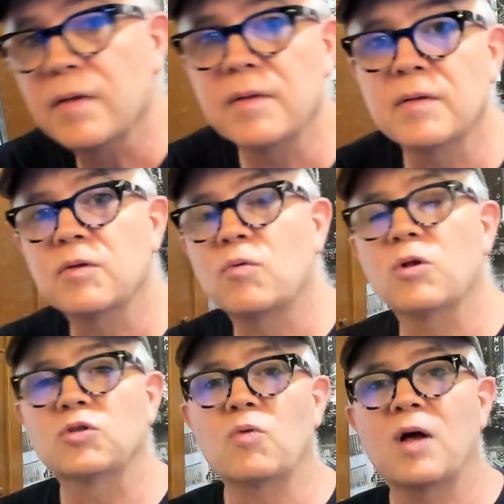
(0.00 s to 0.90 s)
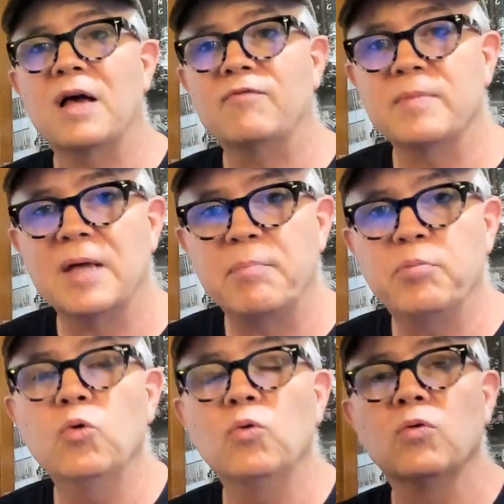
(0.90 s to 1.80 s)
They're all derived from that
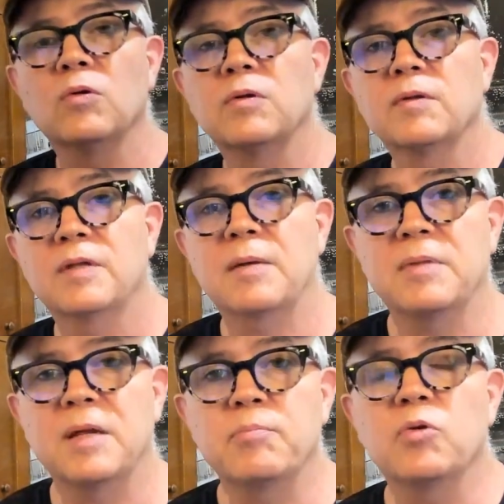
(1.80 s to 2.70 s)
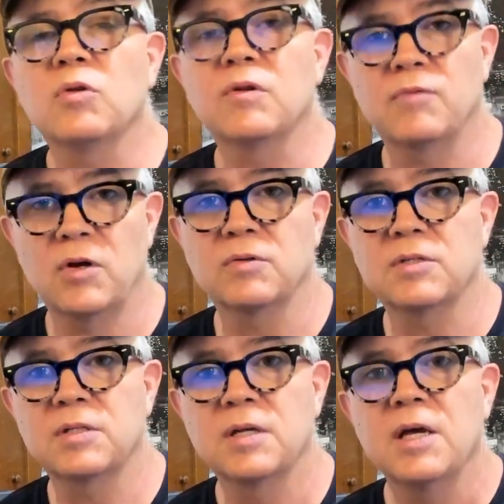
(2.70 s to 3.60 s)
pool of
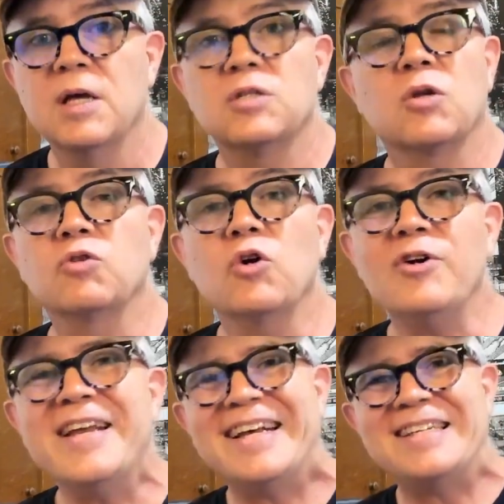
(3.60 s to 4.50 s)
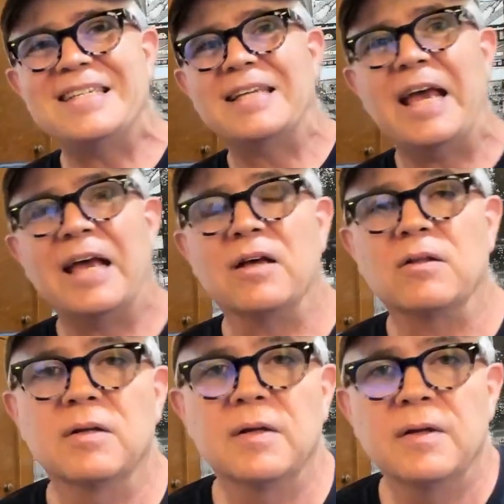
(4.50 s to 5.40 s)
notes. So learning a
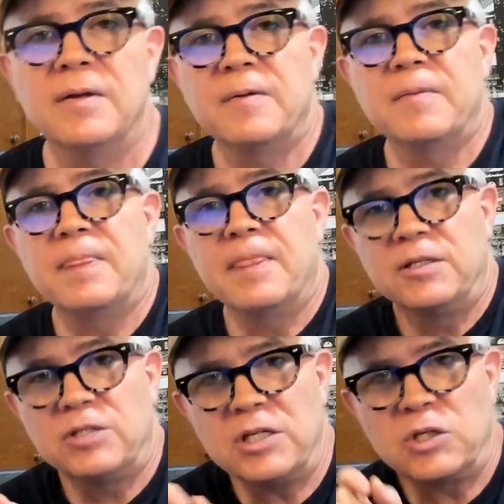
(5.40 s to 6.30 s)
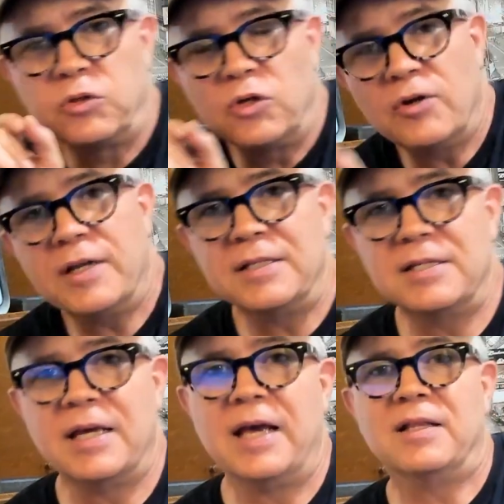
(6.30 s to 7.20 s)
scale, just learning a
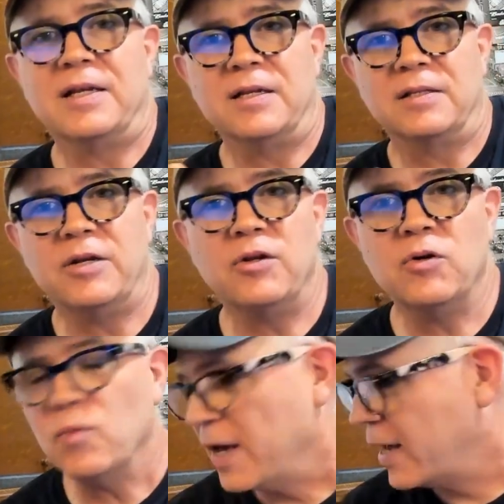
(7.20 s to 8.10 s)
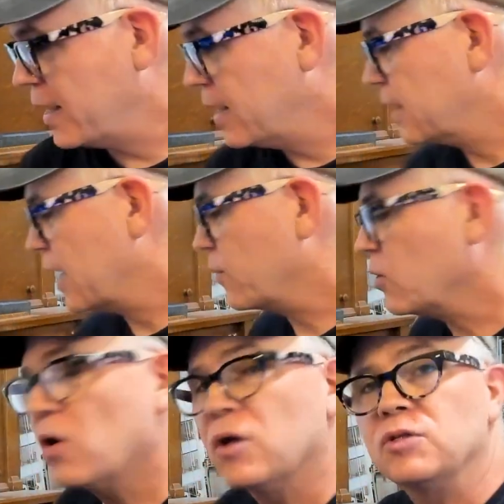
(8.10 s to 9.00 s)
scale in a linear way, like we
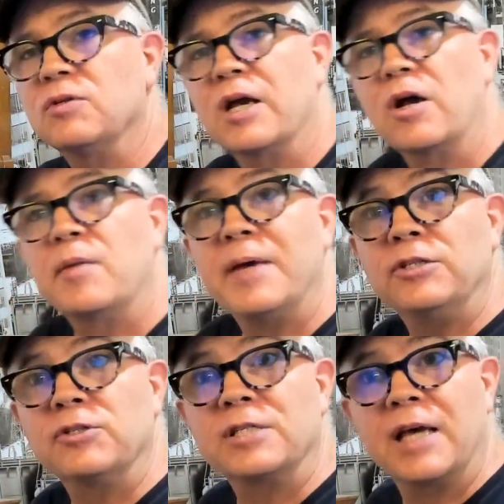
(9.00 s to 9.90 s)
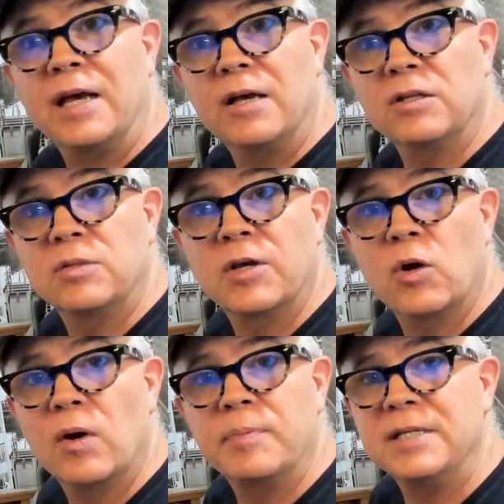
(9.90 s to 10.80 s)
all do, like our major scales, we
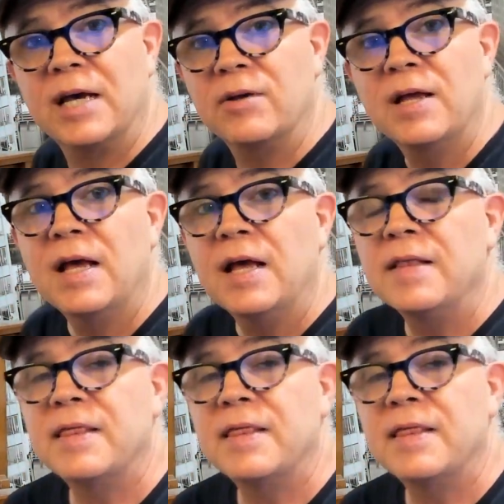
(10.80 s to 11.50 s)
go up and down.